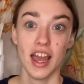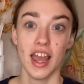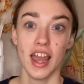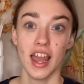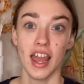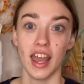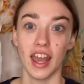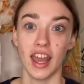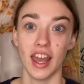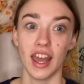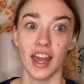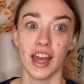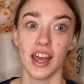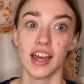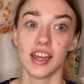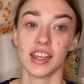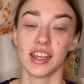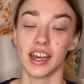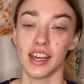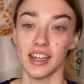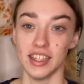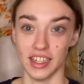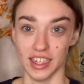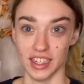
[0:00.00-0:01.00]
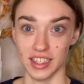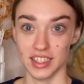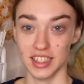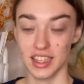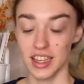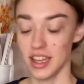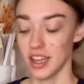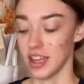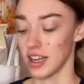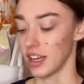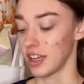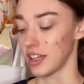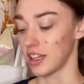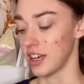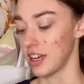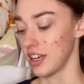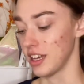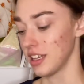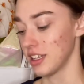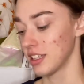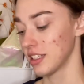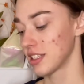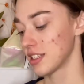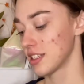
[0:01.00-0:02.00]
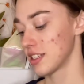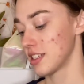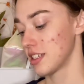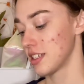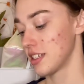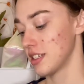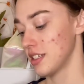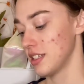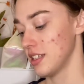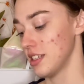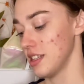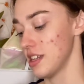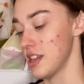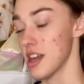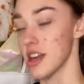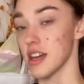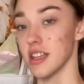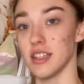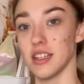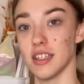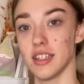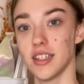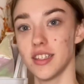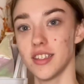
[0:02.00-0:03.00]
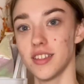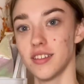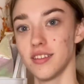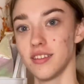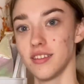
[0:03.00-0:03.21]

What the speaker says: And I liked it, and I liked the ending.